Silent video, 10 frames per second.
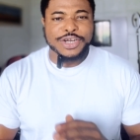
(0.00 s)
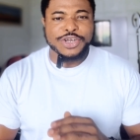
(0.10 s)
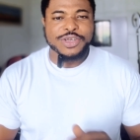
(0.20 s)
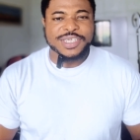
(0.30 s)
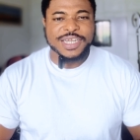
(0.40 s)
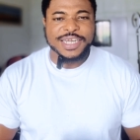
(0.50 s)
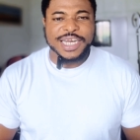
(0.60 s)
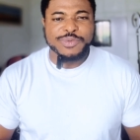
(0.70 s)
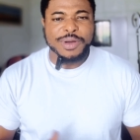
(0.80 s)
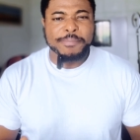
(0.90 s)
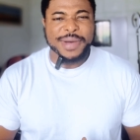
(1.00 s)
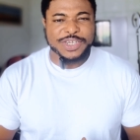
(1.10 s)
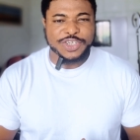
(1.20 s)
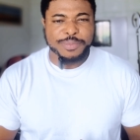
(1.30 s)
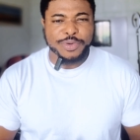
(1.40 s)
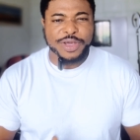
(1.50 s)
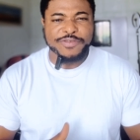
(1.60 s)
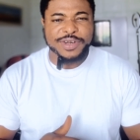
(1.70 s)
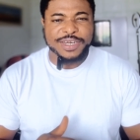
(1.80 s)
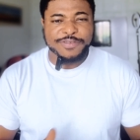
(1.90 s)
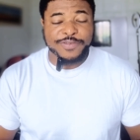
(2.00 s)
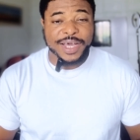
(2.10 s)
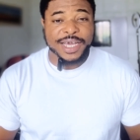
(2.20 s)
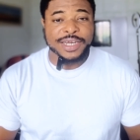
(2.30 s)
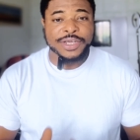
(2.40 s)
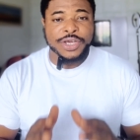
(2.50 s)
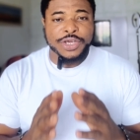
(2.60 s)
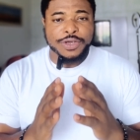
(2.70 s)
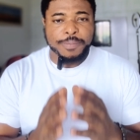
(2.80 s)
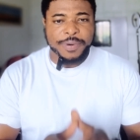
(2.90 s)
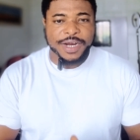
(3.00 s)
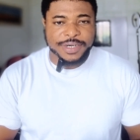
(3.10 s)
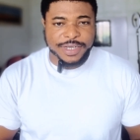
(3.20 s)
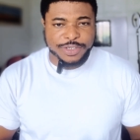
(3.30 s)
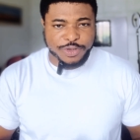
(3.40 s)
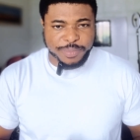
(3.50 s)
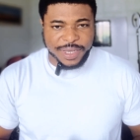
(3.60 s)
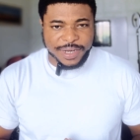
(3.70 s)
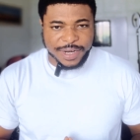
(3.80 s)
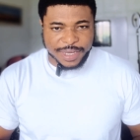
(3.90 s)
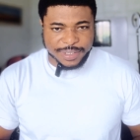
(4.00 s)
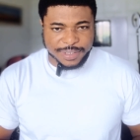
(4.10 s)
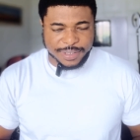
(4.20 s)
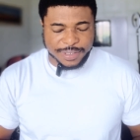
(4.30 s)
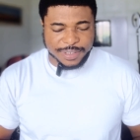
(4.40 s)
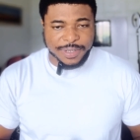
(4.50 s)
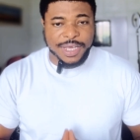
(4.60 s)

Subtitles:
doesn't in any way match up or even define your partners to be narcissists.